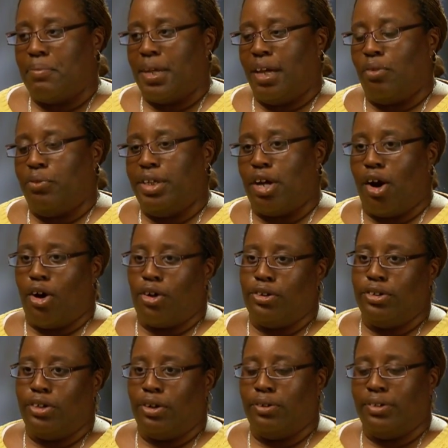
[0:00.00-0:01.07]
And we all
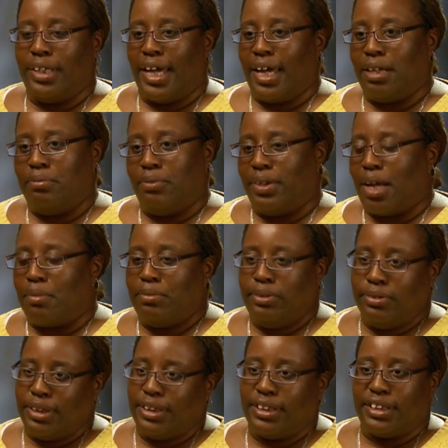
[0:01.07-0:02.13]
know that when I
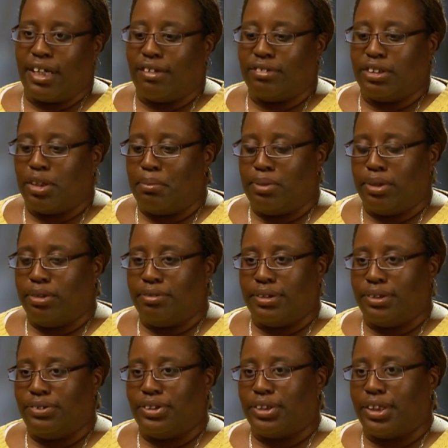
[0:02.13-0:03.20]
moved to the south suburbs
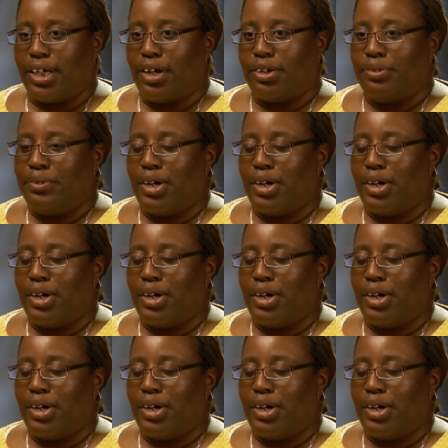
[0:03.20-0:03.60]
of Chicago,